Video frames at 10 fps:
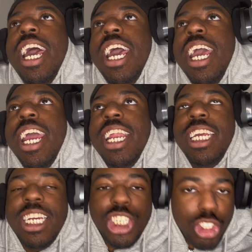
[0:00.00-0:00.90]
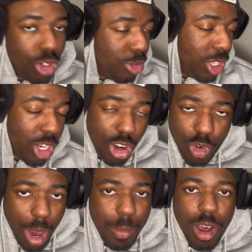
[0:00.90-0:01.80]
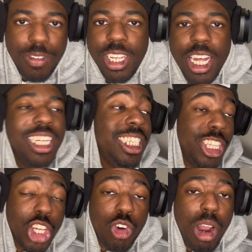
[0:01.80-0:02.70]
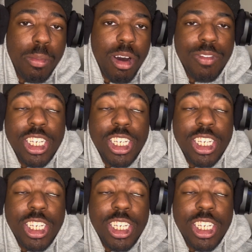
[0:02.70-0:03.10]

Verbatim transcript: and he gets thrown the crap off. He, I said the crap off.